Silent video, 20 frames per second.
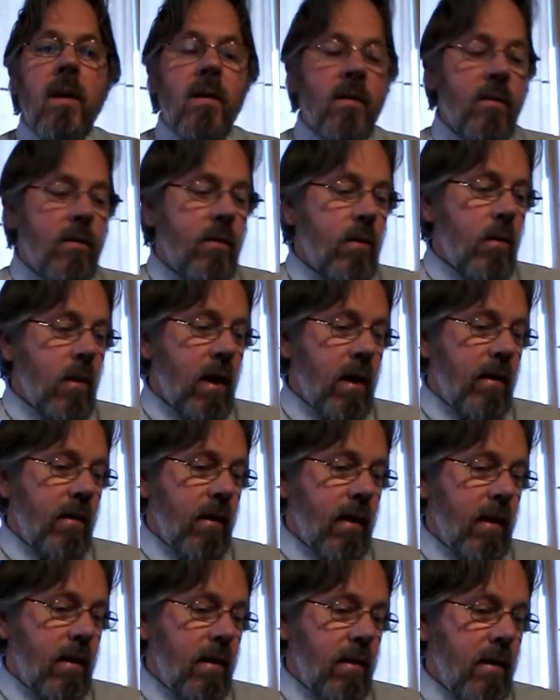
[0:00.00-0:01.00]

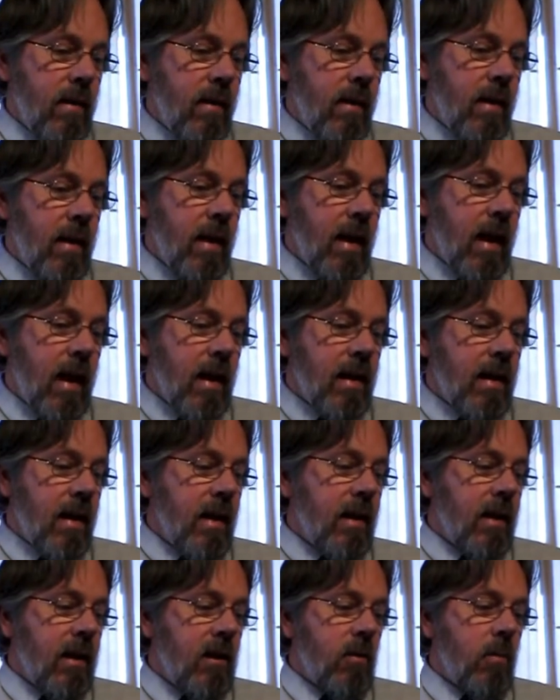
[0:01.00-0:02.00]
forever, and
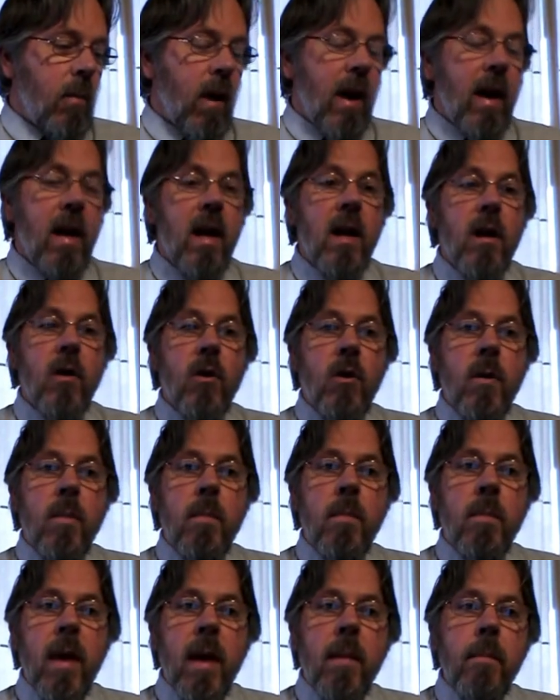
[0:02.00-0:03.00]
it is my
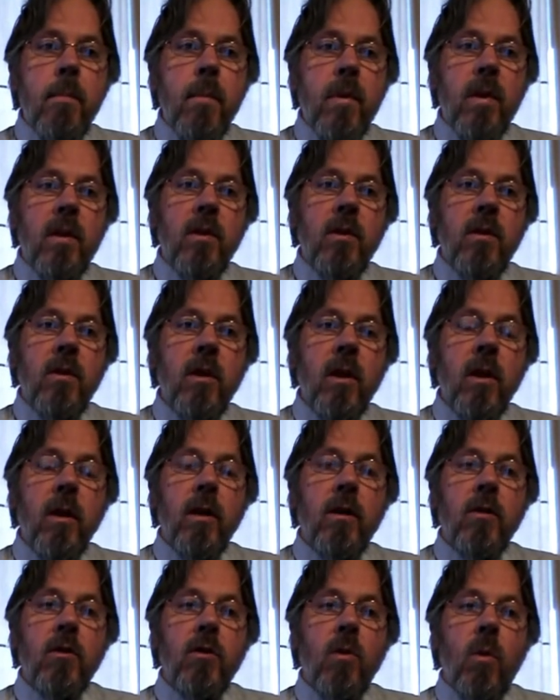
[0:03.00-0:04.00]
remembrance
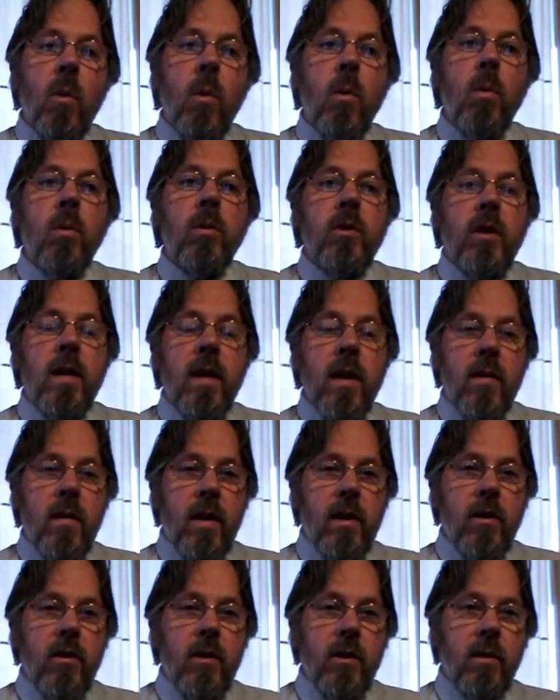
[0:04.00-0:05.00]
to all
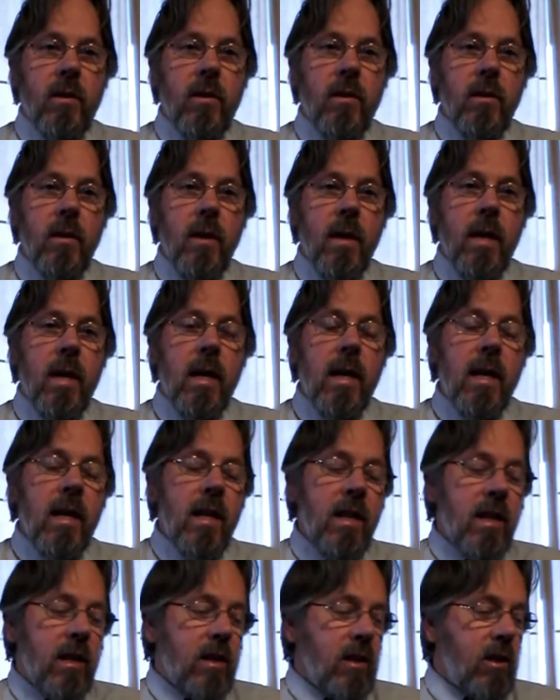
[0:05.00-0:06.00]
generations.
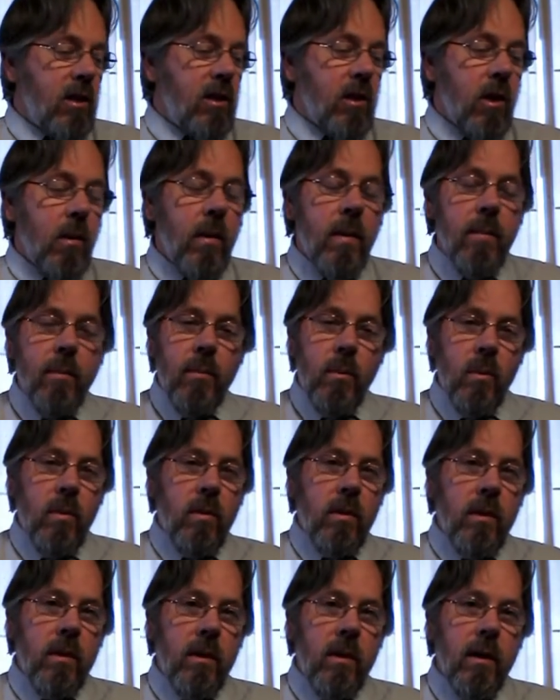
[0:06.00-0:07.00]
This is so
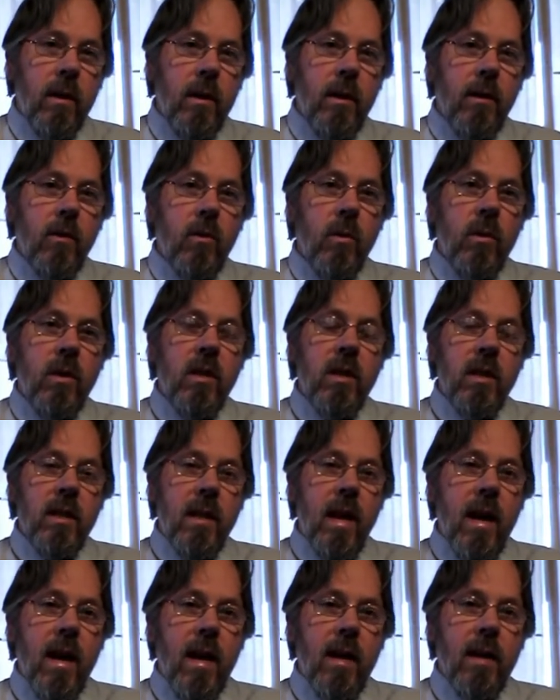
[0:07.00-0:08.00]
important to
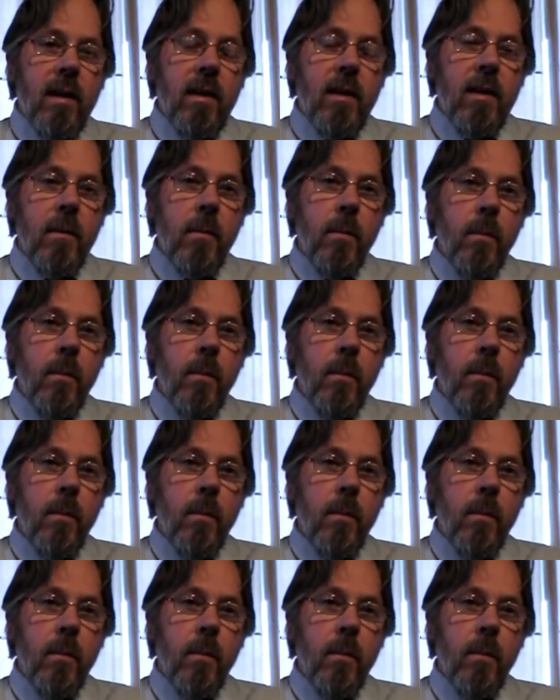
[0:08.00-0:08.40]
understand